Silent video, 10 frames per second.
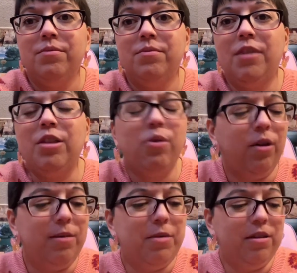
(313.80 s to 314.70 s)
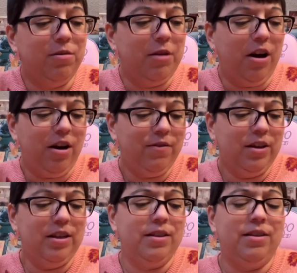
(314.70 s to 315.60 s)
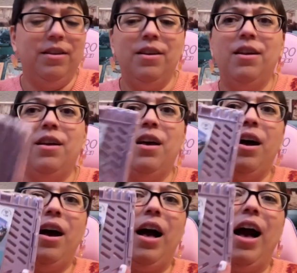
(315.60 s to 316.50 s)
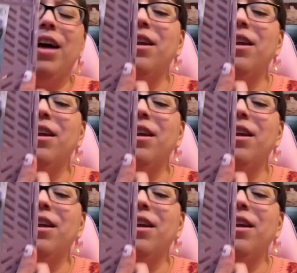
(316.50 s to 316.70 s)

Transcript: That totally pissed me off, because I